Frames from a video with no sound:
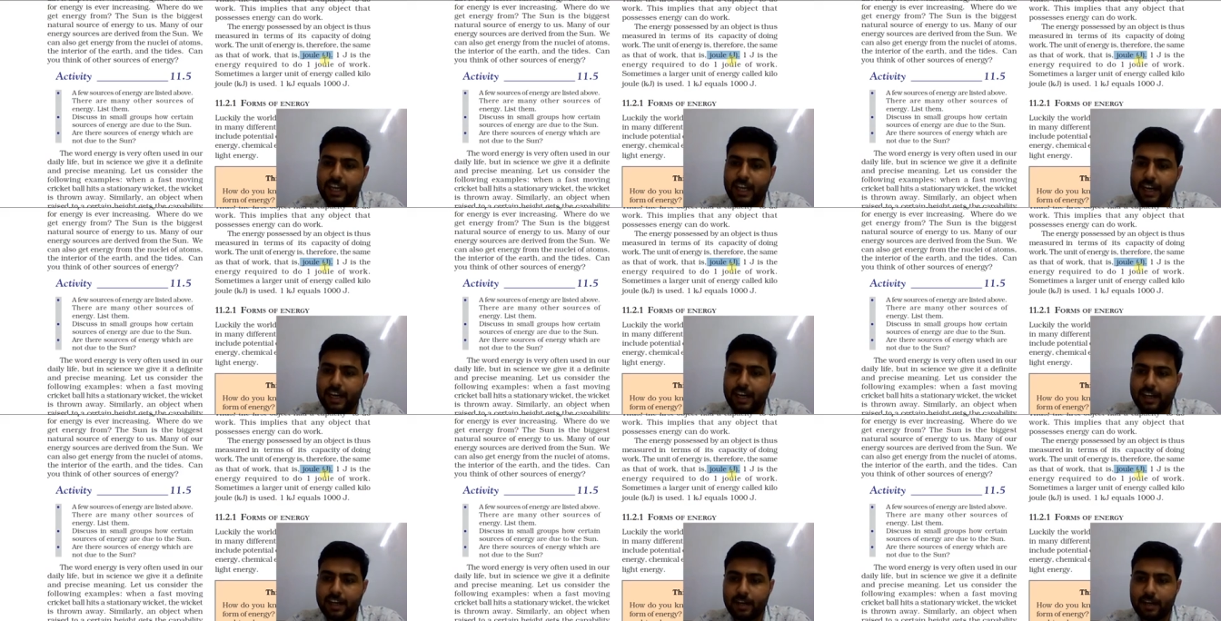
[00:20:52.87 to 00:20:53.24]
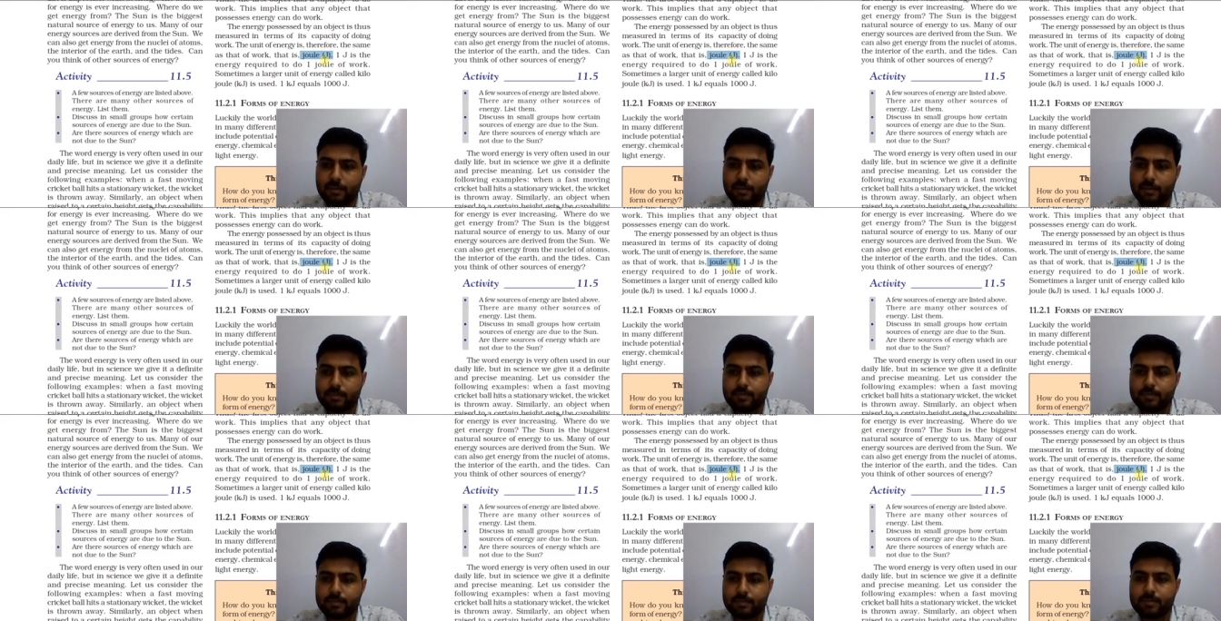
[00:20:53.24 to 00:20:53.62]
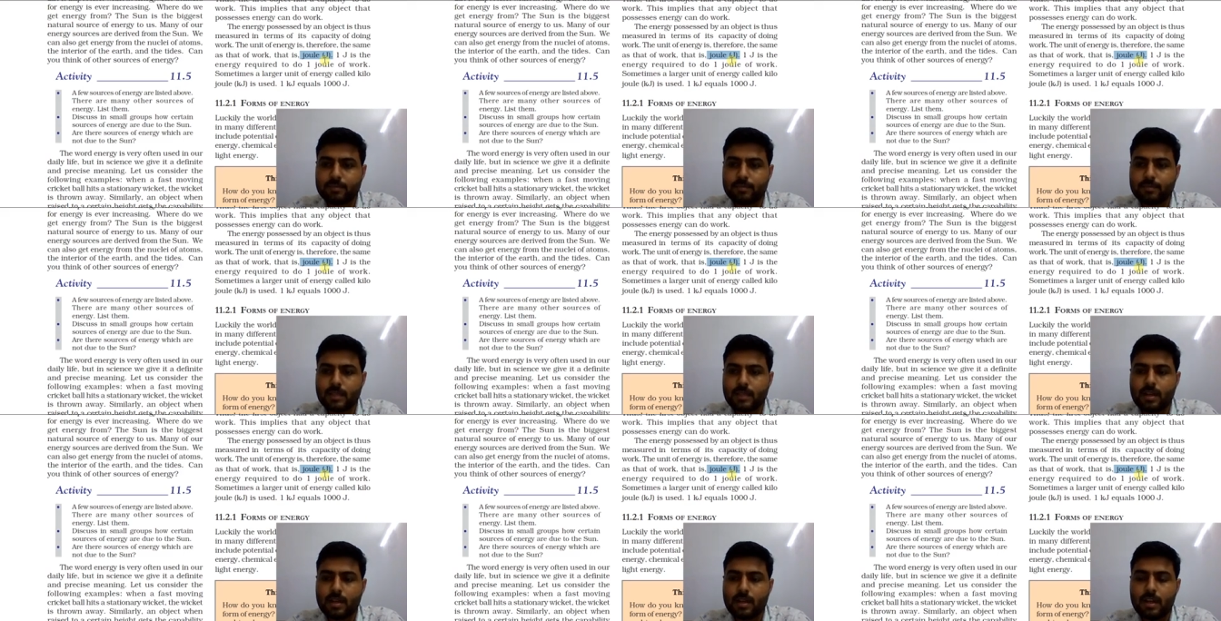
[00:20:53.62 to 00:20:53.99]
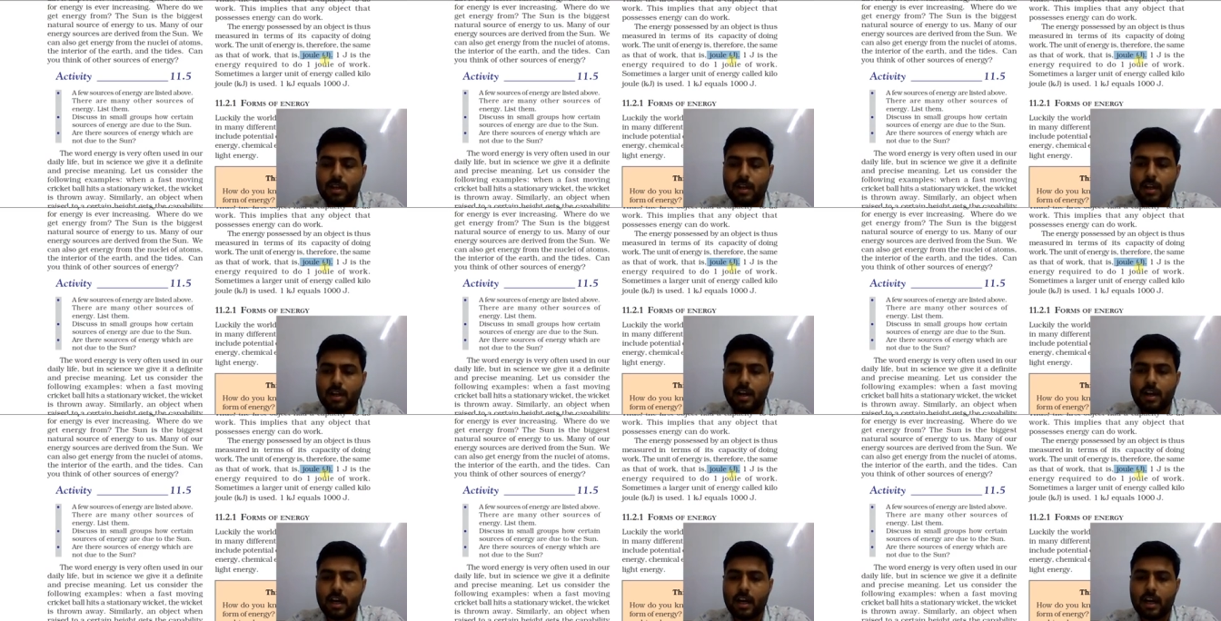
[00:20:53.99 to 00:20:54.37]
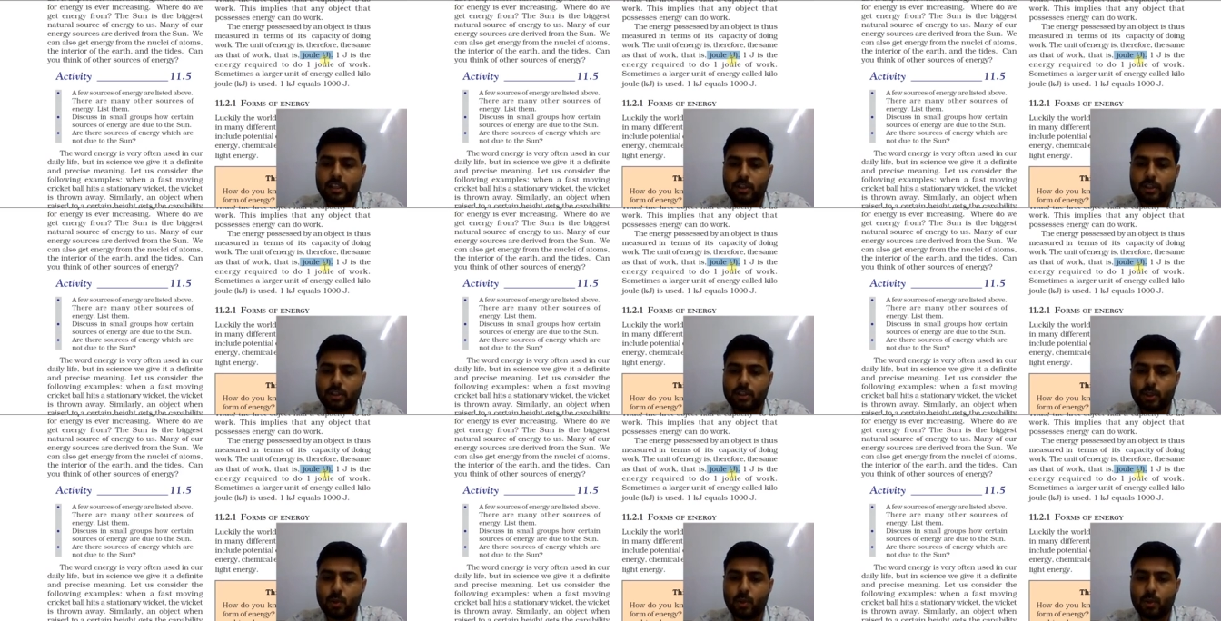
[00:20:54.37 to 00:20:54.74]
letter. A
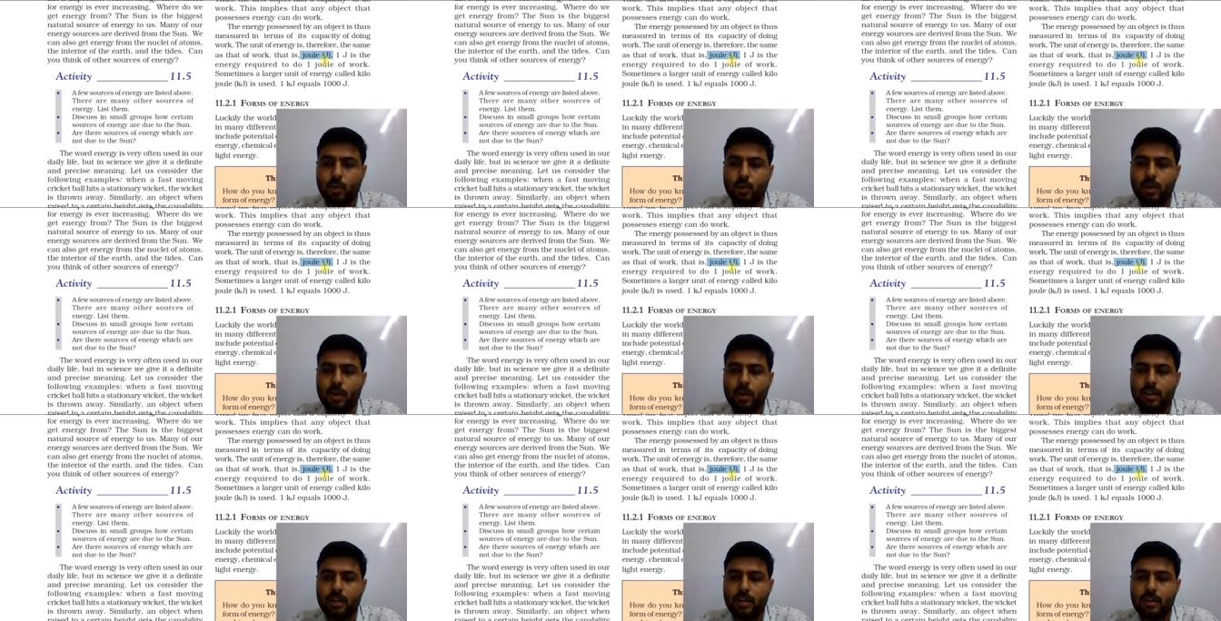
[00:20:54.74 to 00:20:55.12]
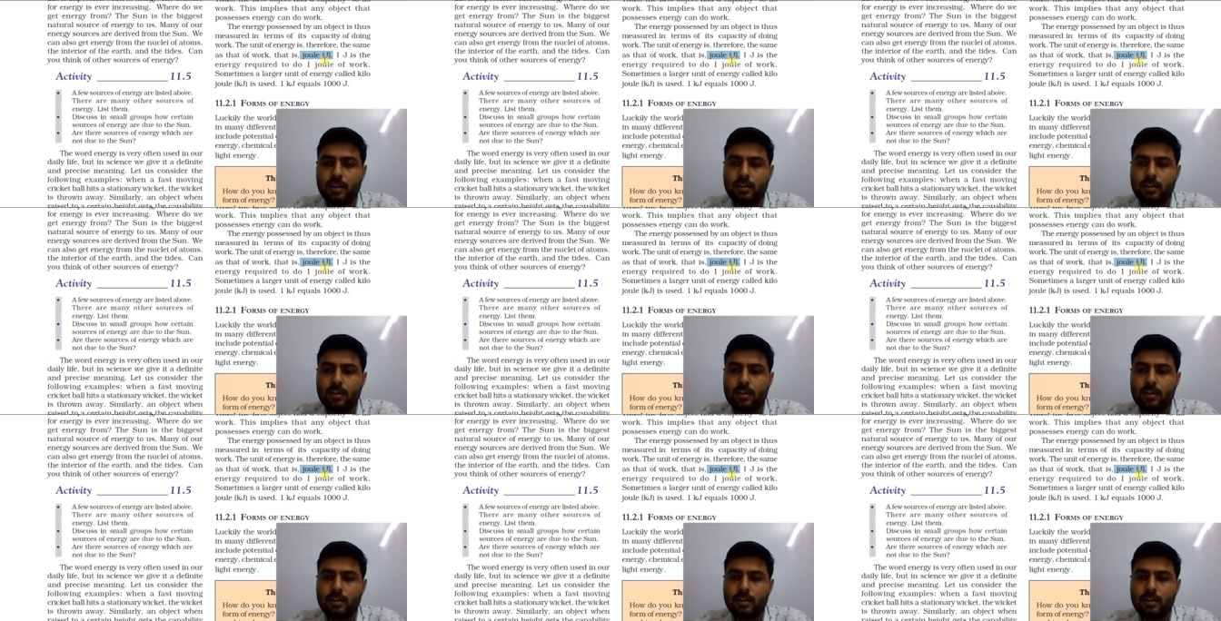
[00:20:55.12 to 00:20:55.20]
joule,